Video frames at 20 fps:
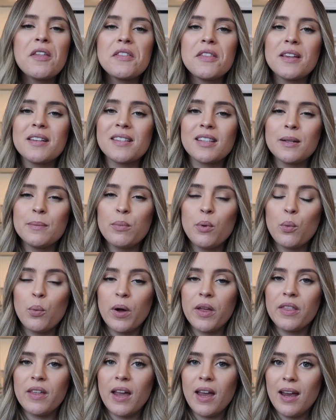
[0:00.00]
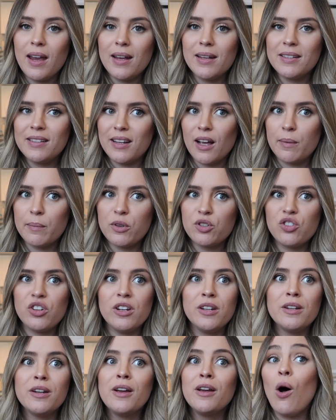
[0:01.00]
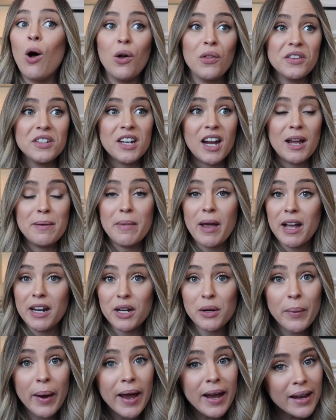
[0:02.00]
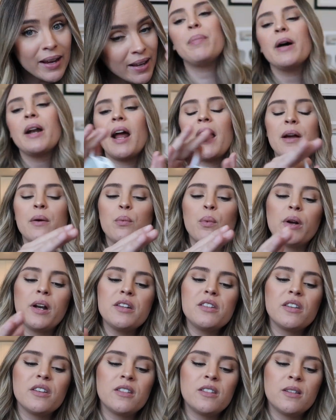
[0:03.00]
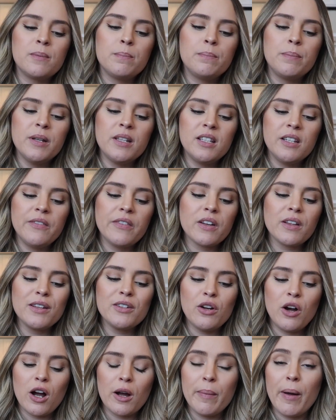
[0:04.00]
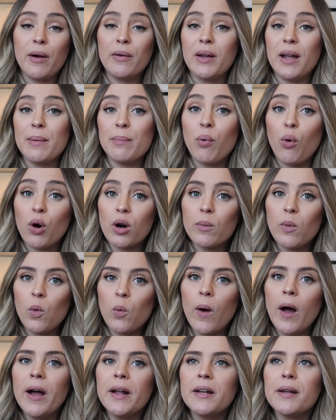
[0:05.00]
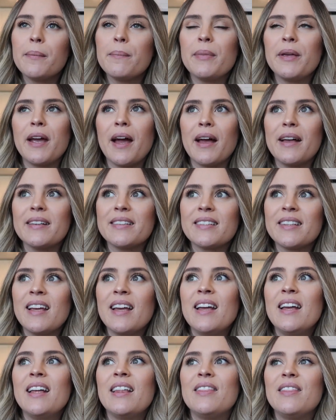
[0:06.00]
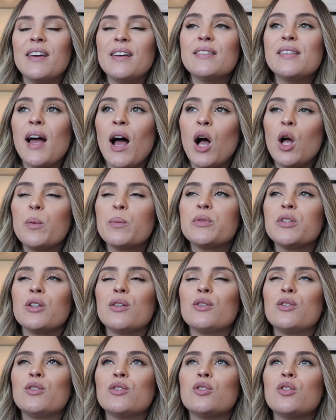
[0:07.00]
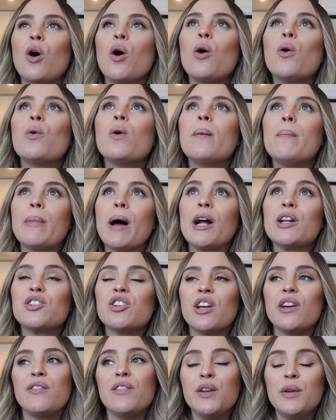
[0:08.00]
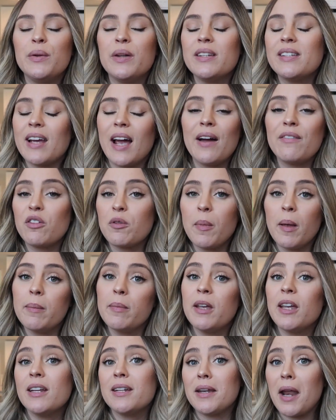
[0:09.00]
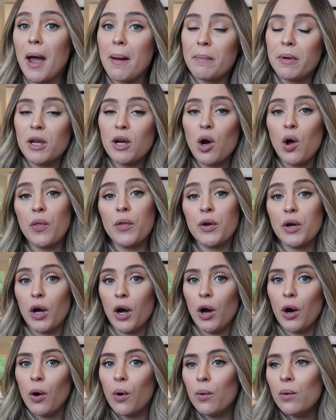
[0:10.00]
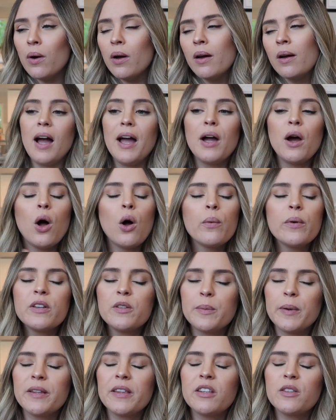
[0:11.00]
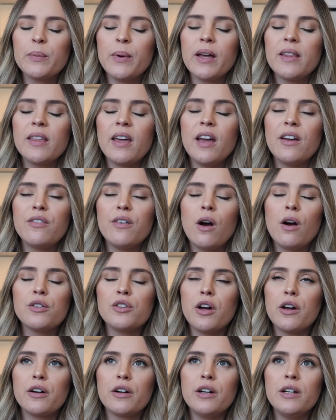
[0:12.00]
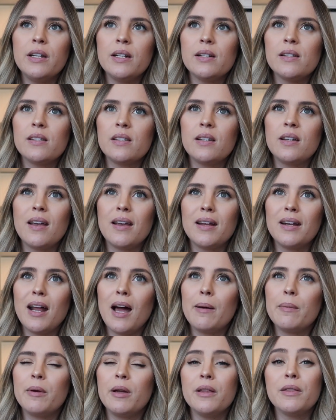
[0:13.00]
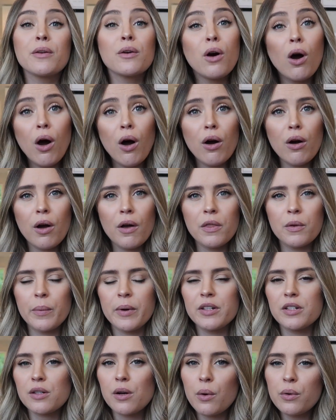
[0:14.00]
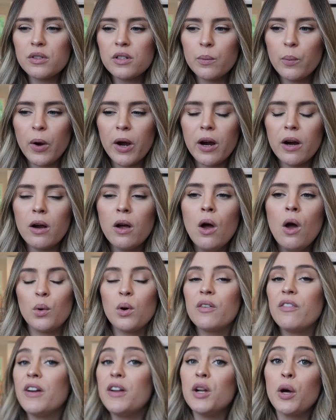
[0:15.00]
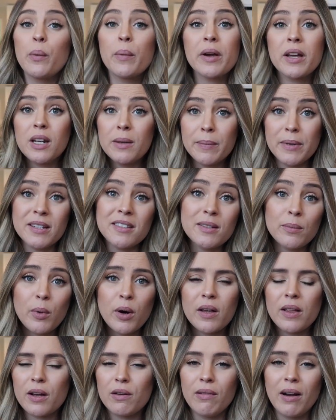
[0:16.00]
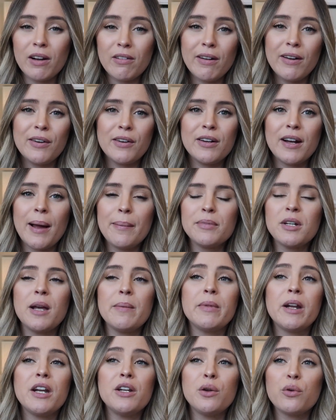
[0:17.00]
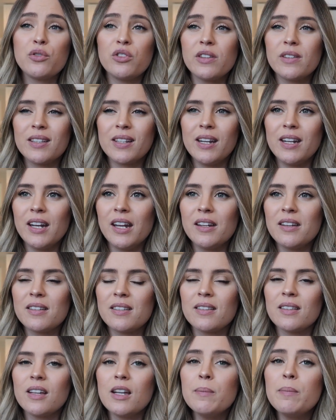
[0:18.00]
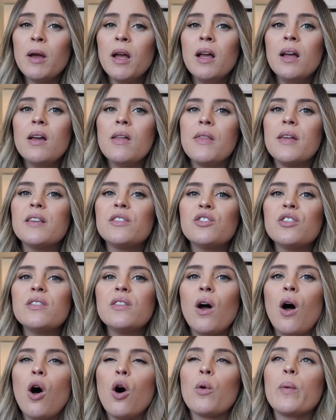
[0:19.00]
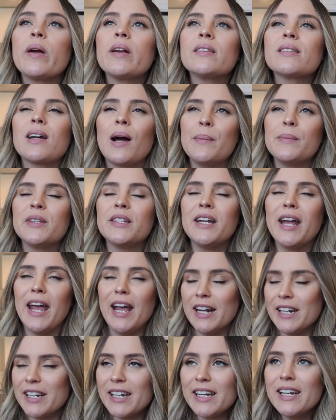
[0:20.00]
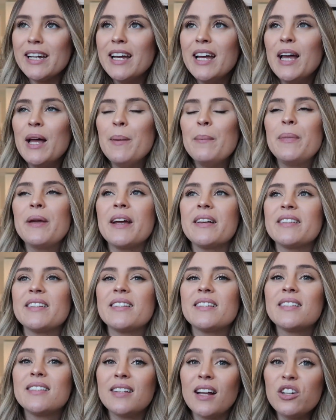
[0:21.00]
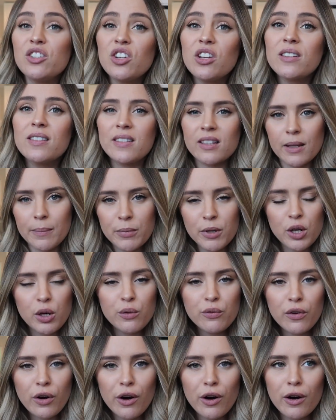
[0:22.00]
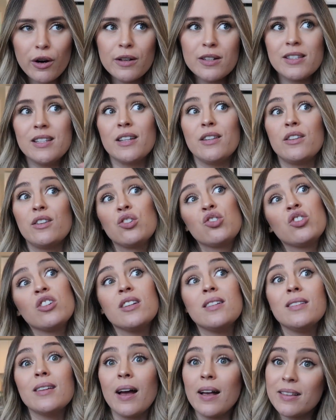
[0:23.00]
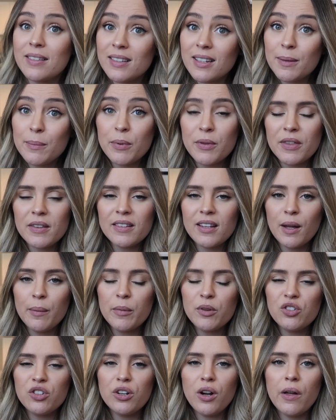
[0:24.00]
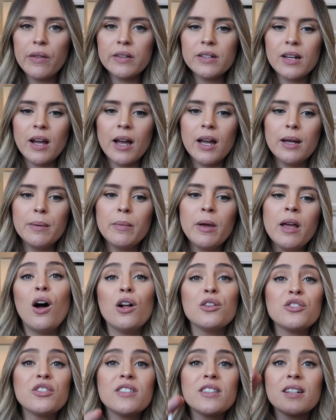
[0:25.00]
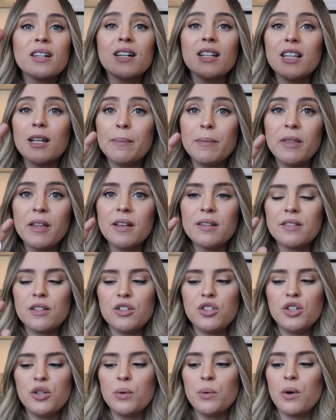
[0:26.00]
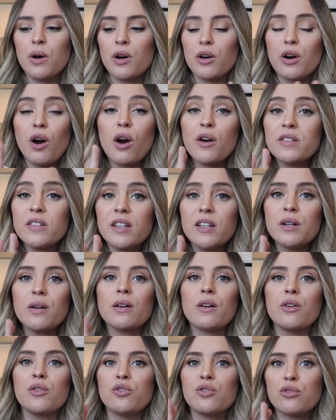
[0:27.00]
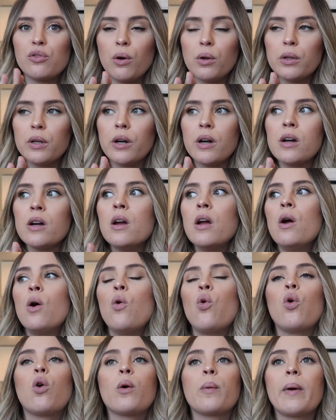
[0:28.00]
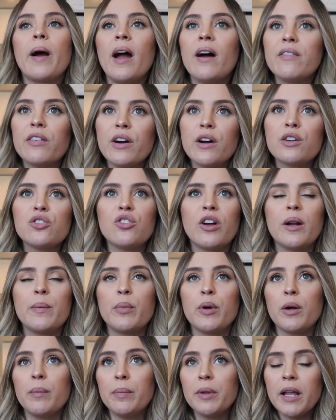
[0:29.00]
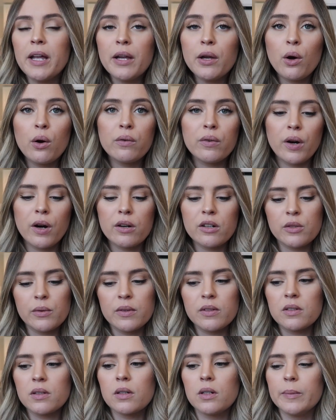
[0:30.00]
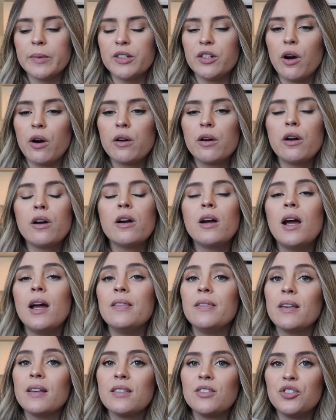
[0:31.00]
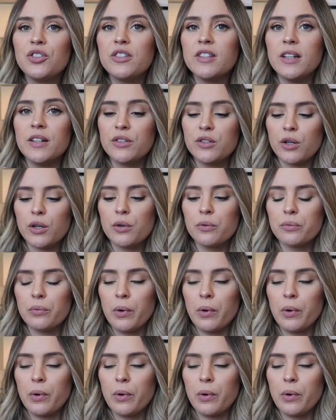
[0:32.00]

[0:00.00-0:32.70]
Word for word: that they sleep with a sound machine all the time anyway, but I wanted to specifically talk about a portable one because this helps so much if you need to have your baby napping on the go. I always bring this with if our daughter needs to take a nap in the car on the way to go somewhere, or if I know we're gonna be somewhere like right around her nap time and I know she's gonna need to sleep. This just always comes in handy because it's such a sleep cue for her since she does sleep with the sound machine all the time. I'll just clip this to her car seat or her stroller or wherever. Try to put a blanket over her so it's a little bit darker and this just sends her